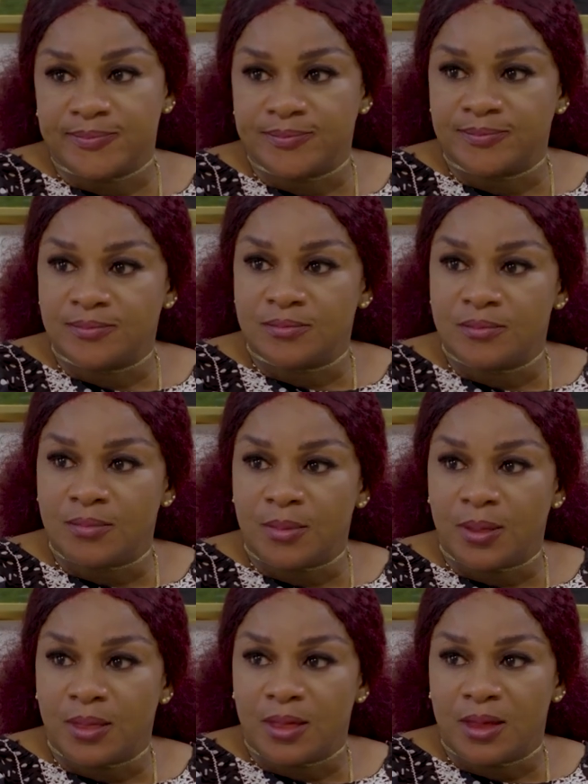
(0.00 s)
Yes.
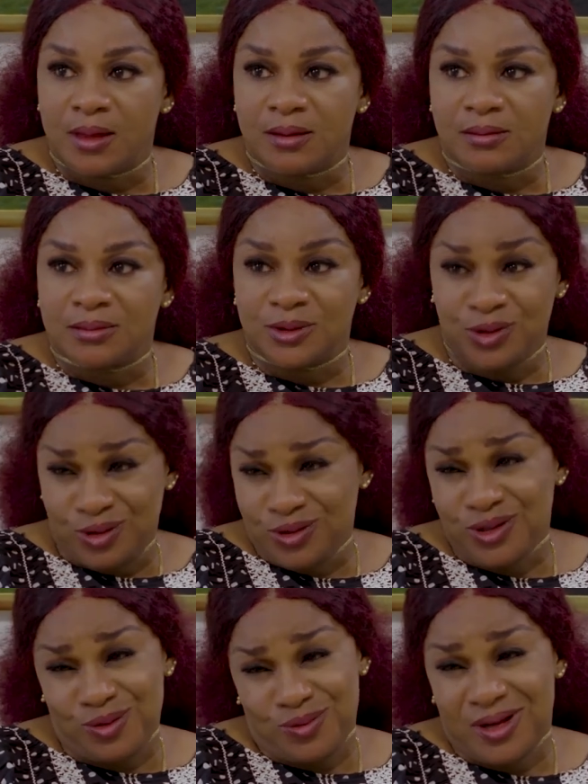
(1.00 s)
Are you sure
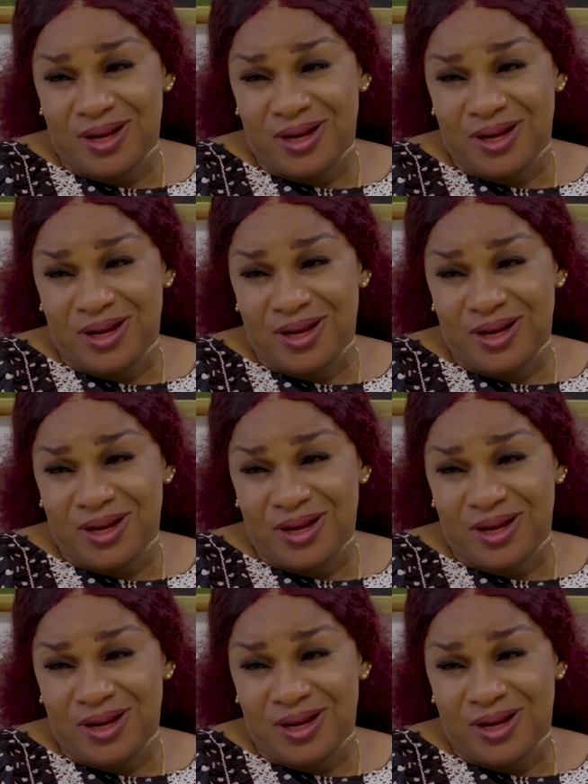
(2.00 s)
she will